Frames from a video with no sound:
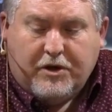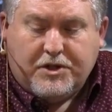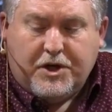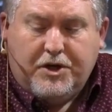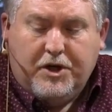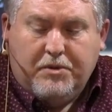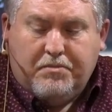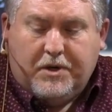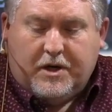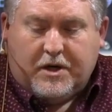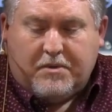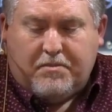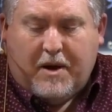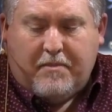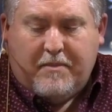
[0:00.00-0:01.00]
There's a new
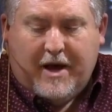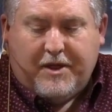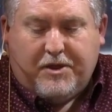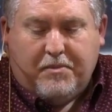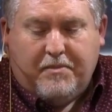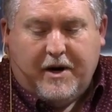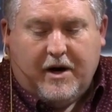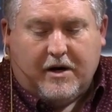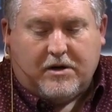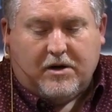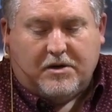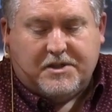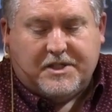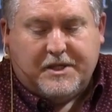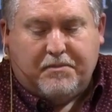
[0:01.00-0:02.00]
book by Matthew Barrett
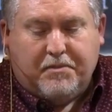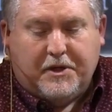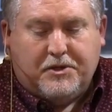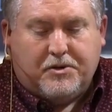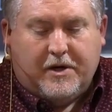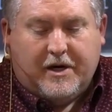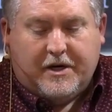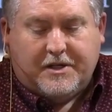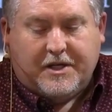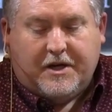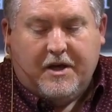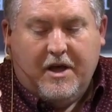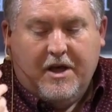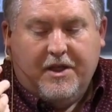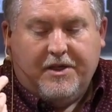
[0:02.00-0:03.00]
called Simply
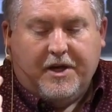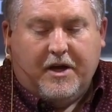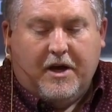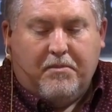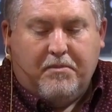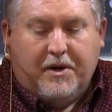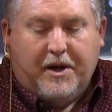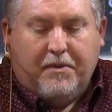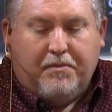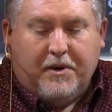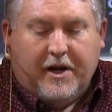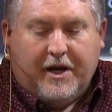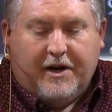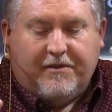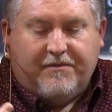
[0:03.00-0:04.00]
Trinity The
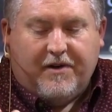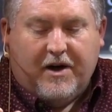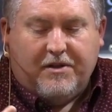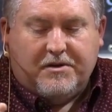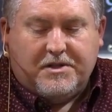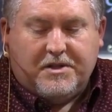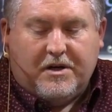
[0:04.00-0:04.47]
Unmanipulated Father,